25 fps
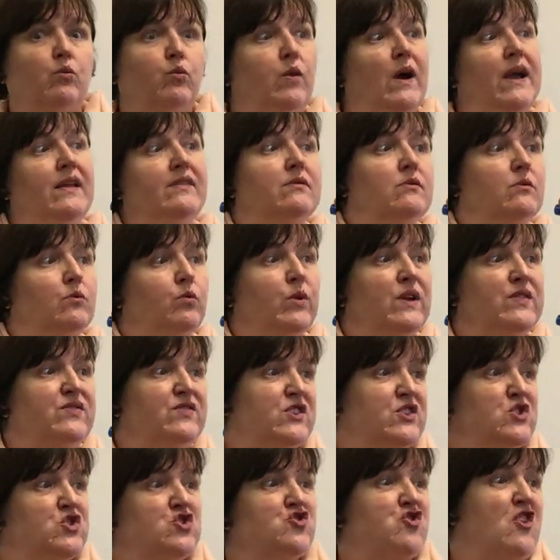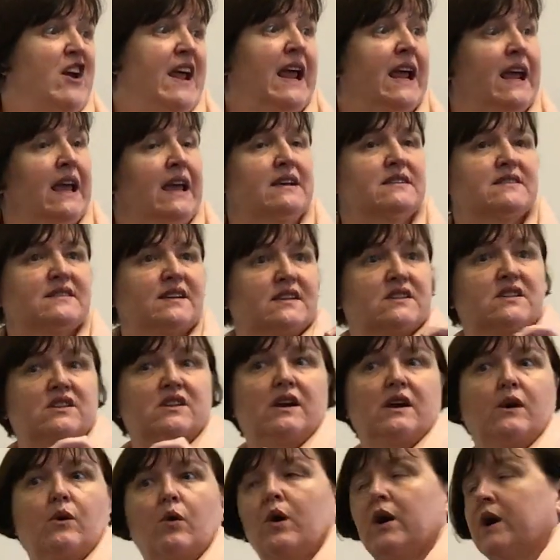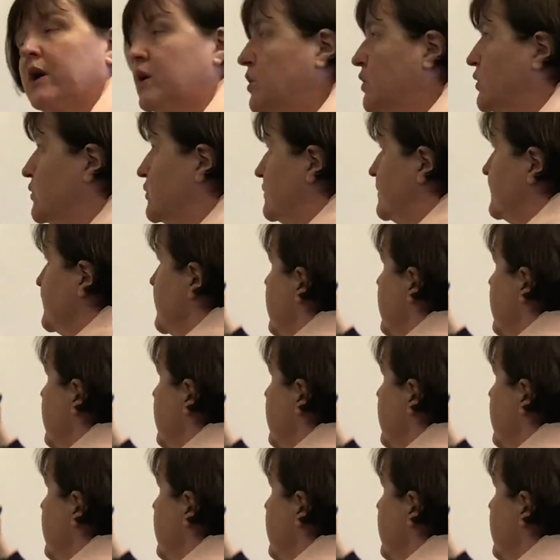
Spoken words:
when with the trick, it's actually quite cool.